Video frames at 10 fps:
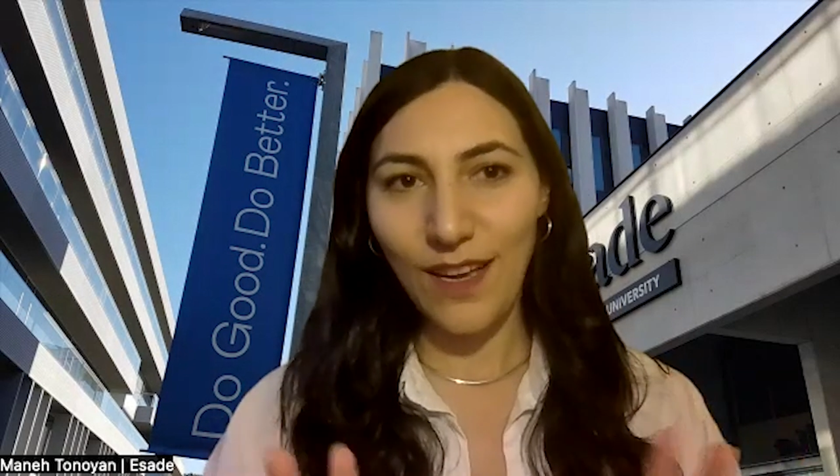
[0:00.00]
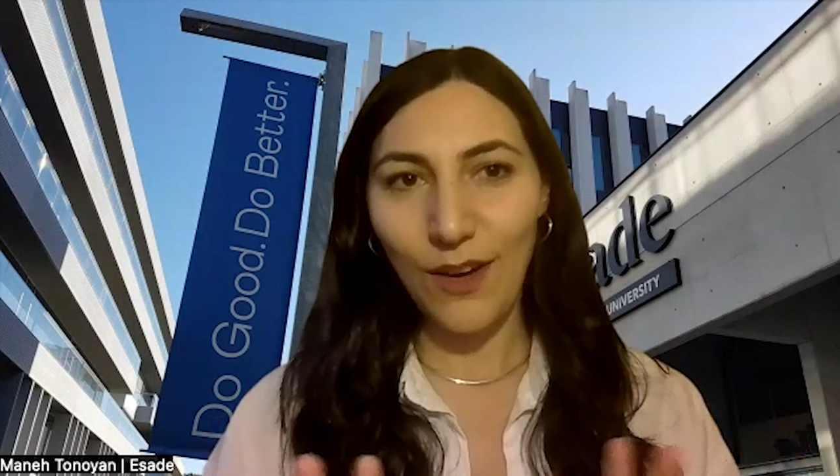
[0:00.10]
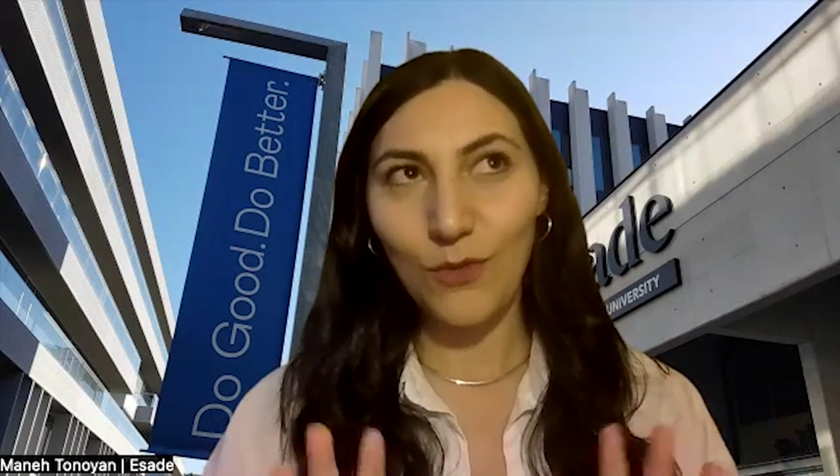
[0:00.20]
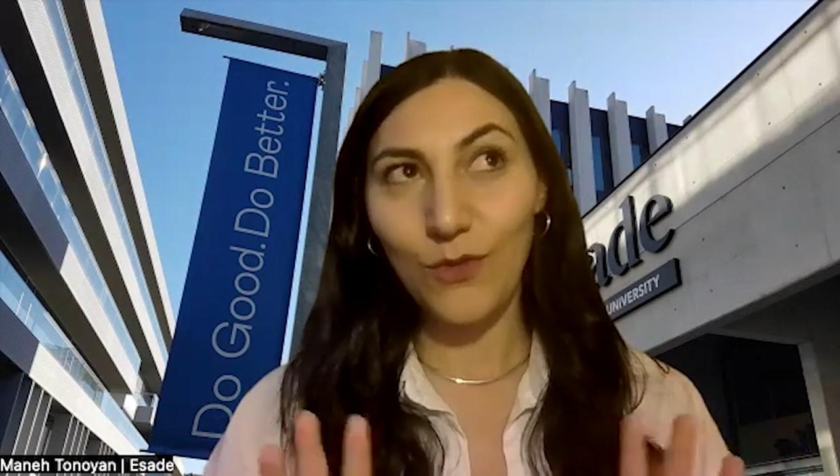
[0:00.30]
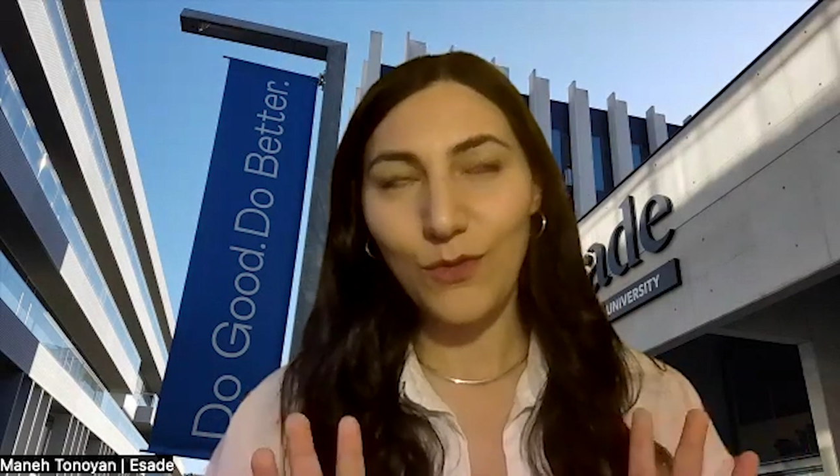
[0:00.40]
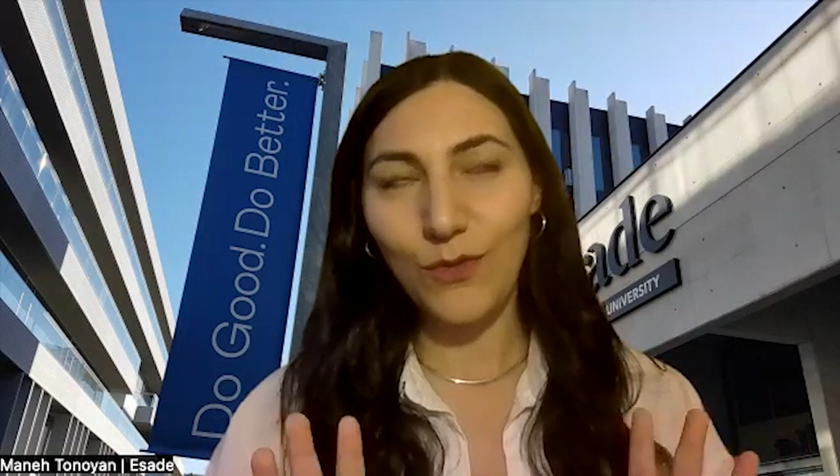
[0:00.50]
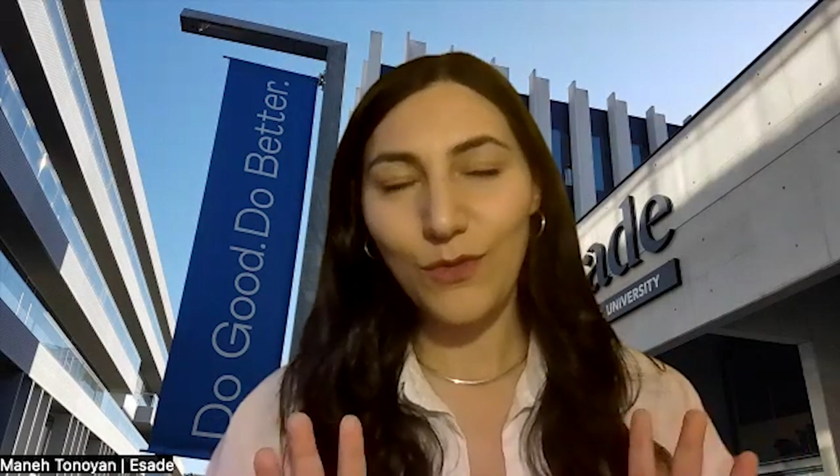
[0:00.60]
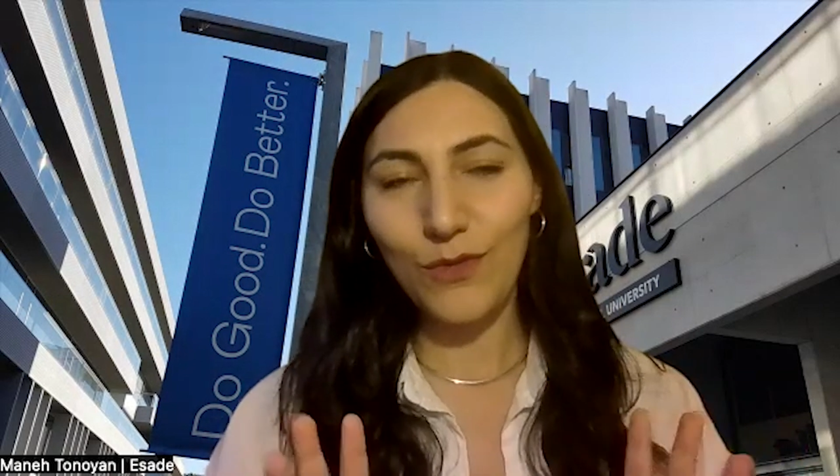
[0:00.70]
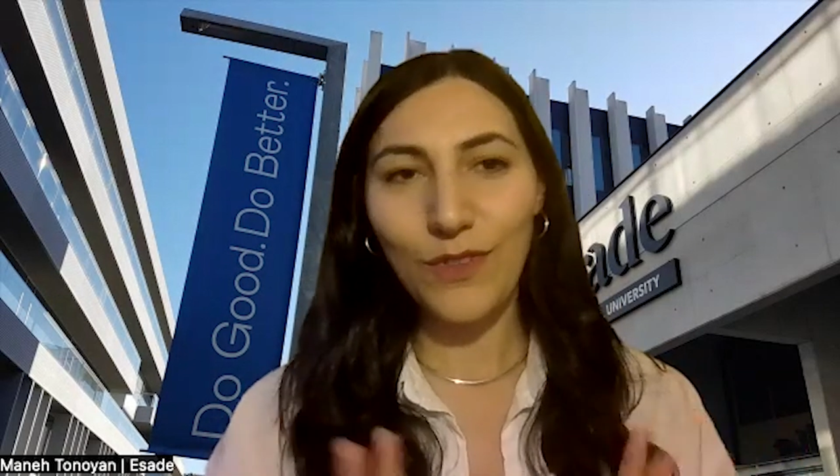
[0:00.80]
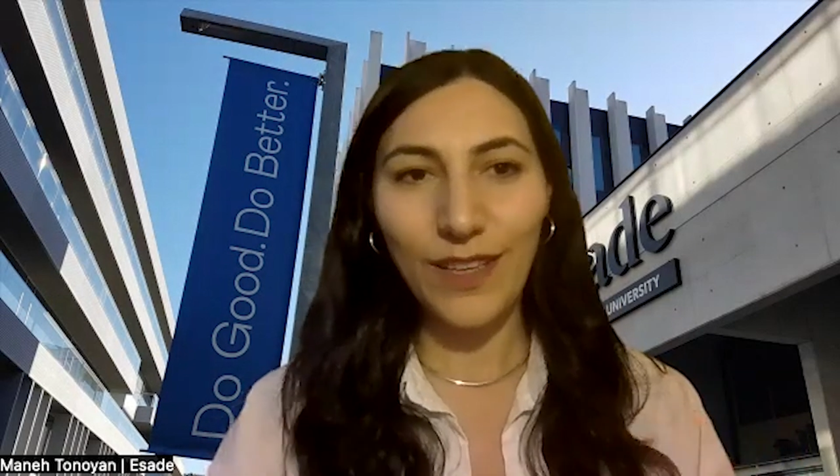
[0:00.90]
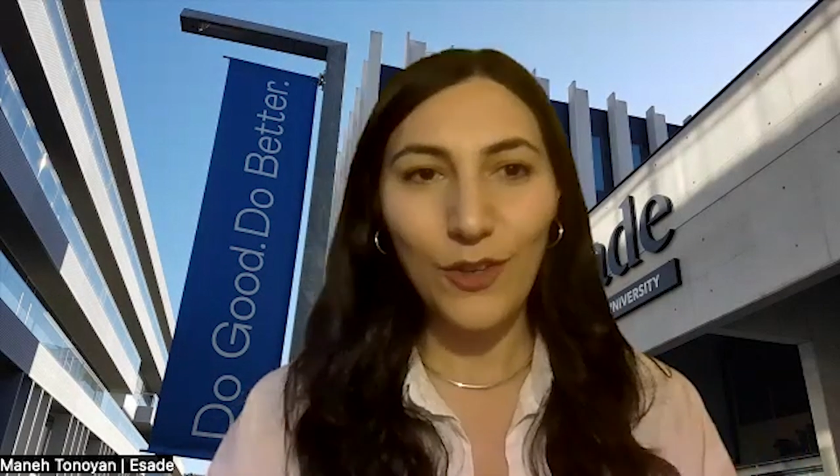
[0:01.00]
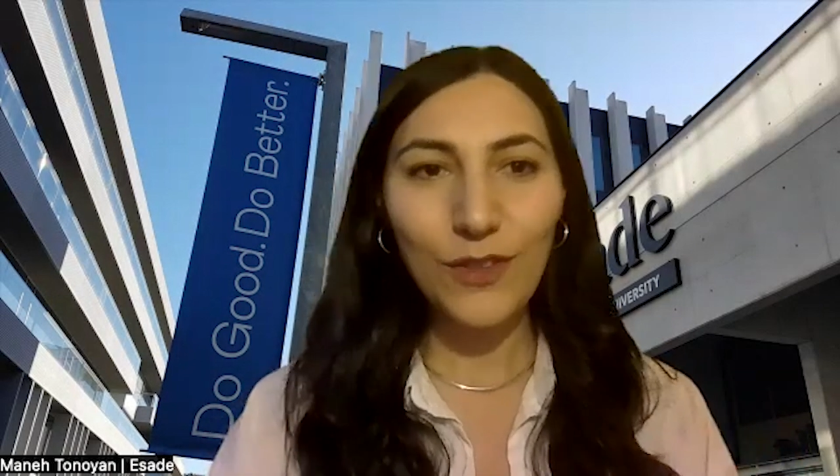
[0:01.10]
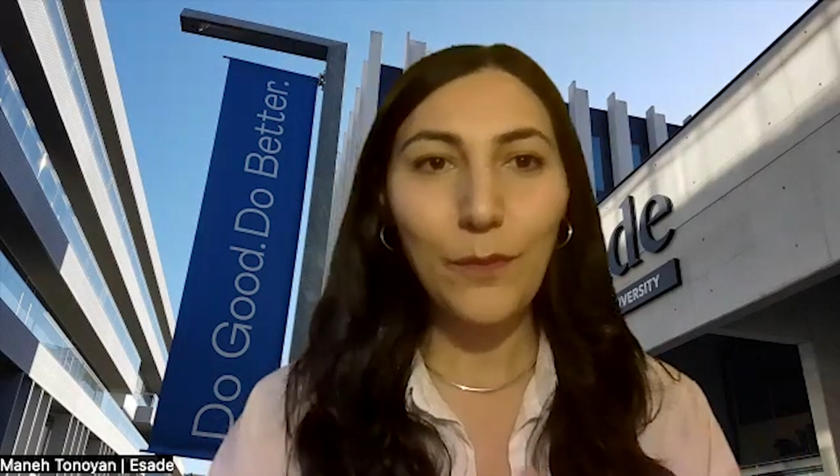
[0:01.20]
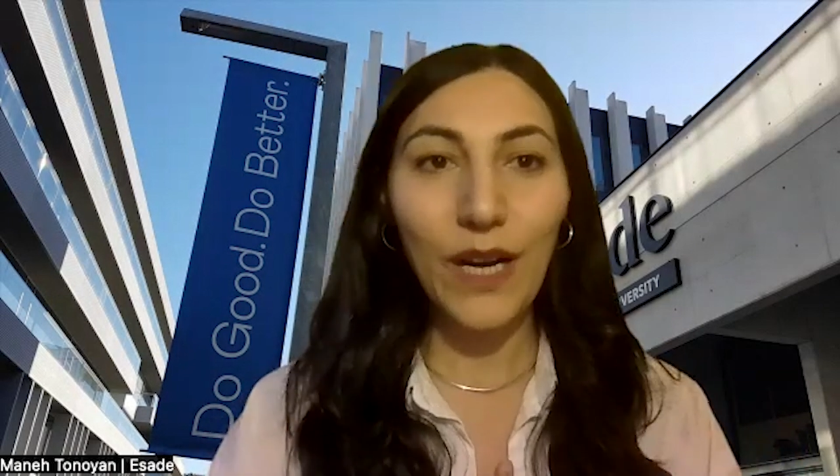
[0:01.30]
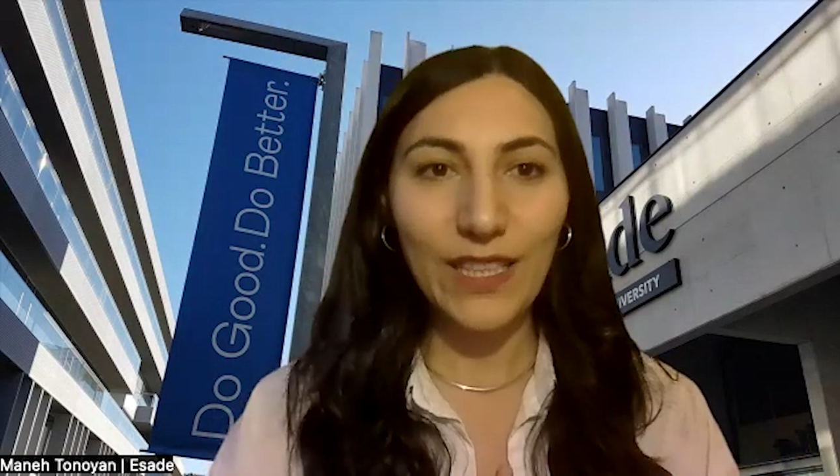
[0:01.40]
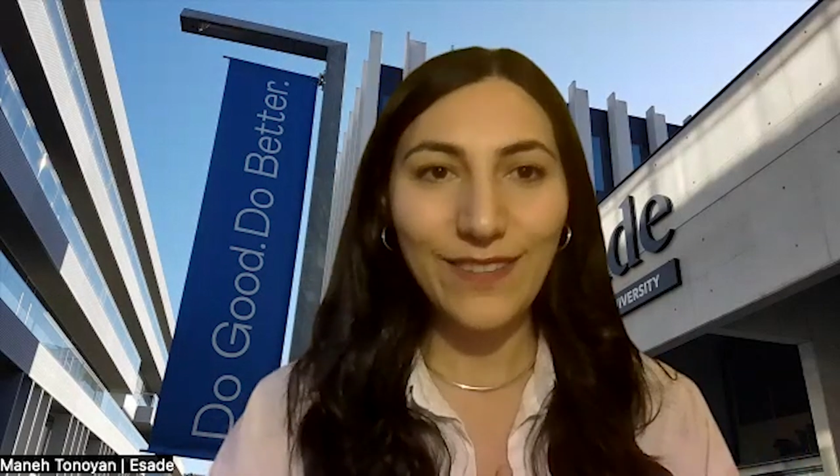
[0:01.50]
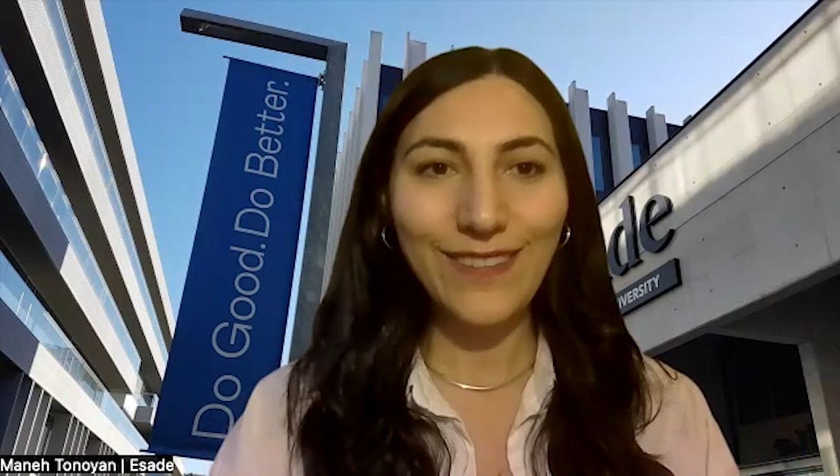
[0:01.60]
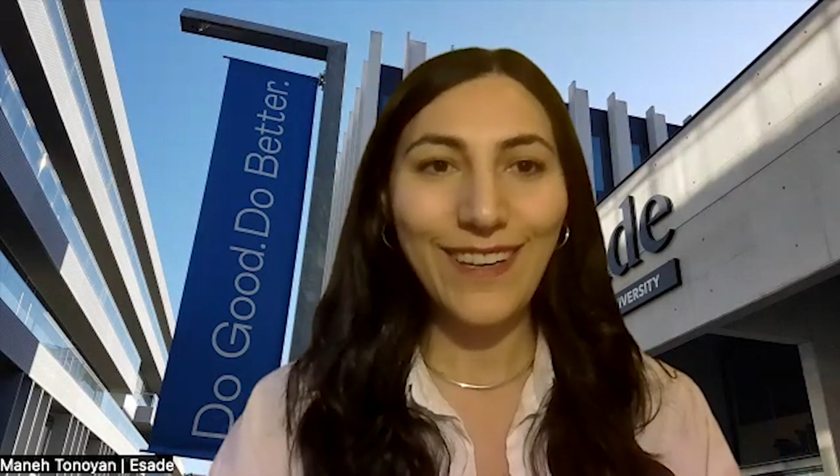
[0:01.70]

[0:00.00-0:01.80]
sound a lot, but